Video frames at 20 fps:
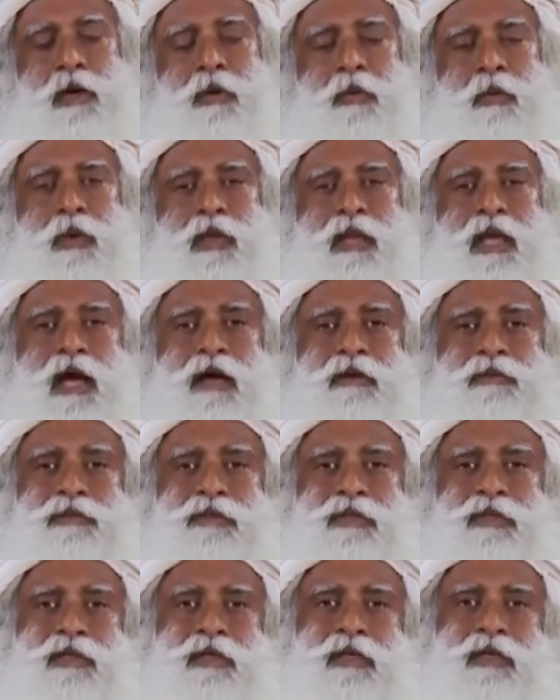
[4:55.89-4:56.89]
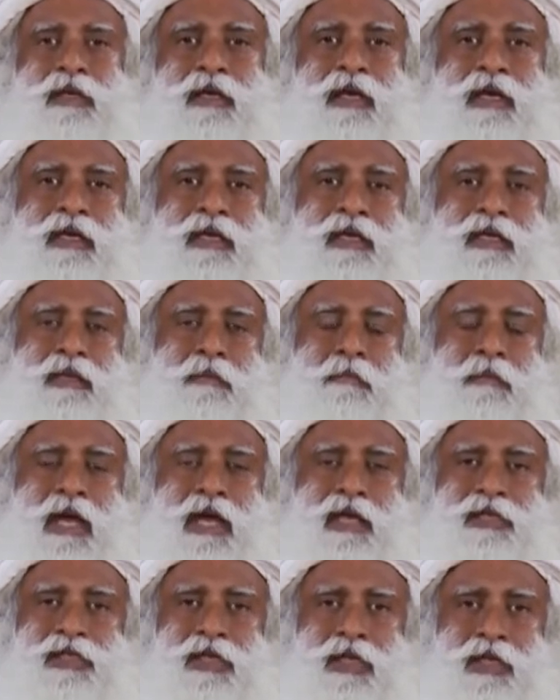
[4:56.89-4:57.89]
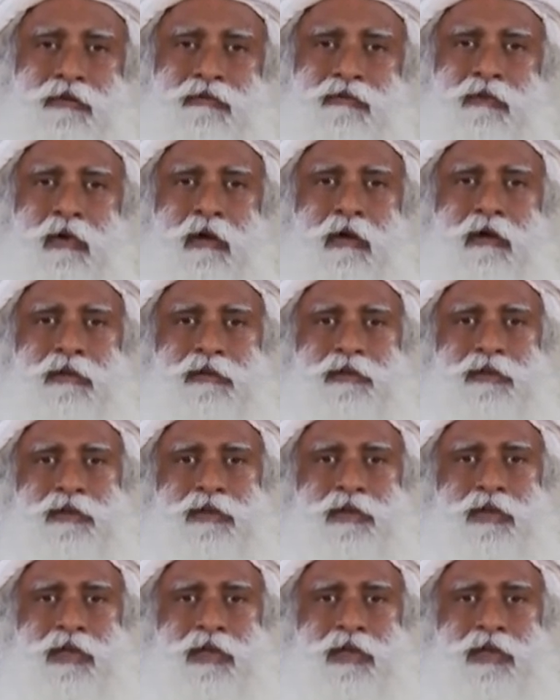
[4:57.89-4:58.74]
without getting the mass involved,